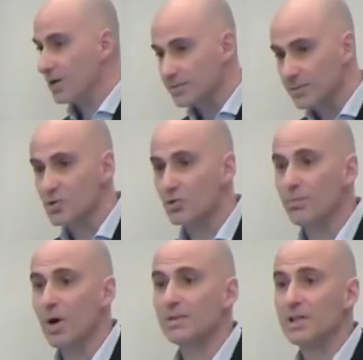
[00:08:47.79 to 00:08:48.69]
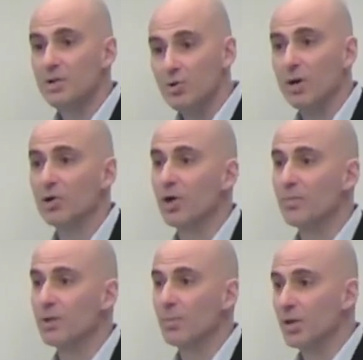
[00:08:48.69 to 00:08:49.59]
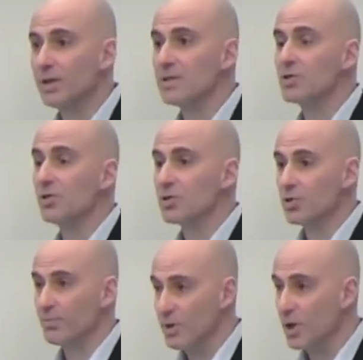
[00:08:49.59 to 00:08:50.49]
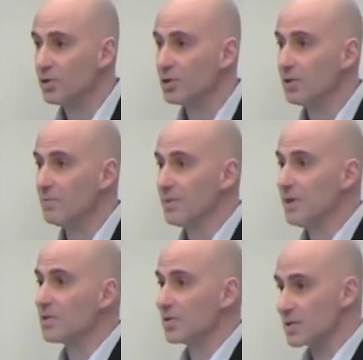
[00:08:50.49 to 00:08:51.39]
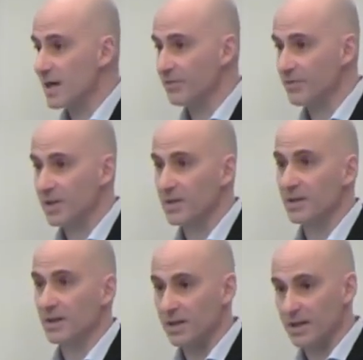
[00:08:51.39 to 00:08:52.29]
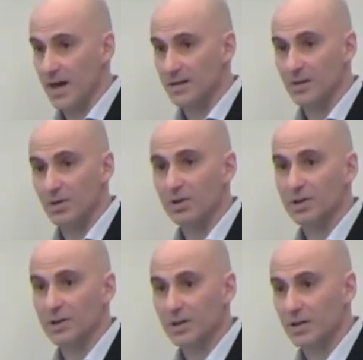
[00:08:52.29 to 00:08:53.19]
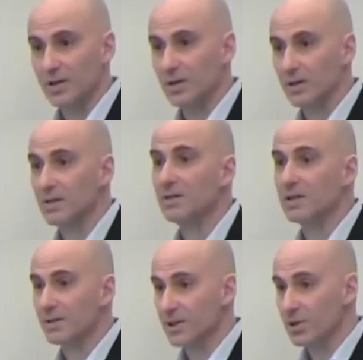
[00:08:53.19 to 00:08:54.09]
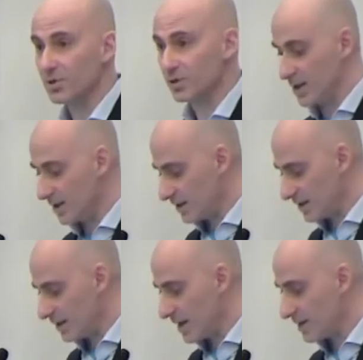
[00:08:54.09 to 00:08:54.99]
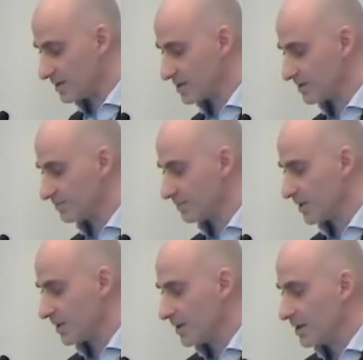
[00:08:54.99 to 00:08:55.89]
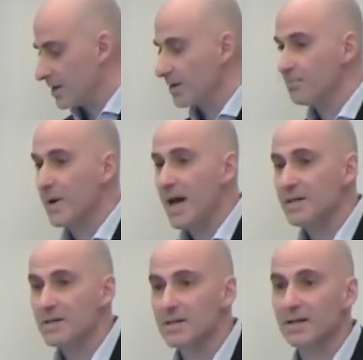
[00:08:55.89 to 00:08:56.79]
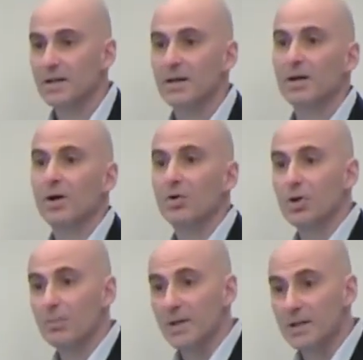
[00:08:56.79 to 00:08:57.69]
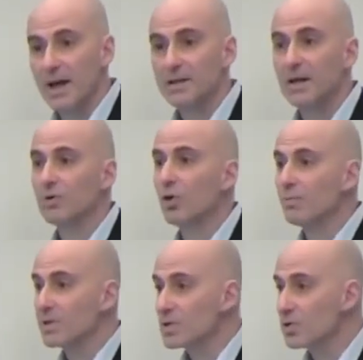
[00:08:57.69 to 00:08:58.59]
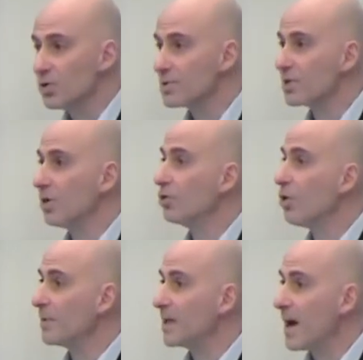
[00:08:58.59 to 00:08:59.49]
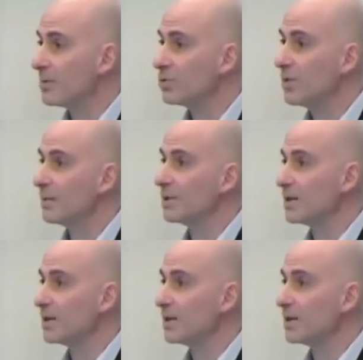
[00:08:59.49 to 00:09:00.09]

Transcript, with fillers: Supporting new economic models also beyond GDP, so something, uh, again, not uh, uh, in the traditional uh, lines, based on open data, on open source, on open hardware,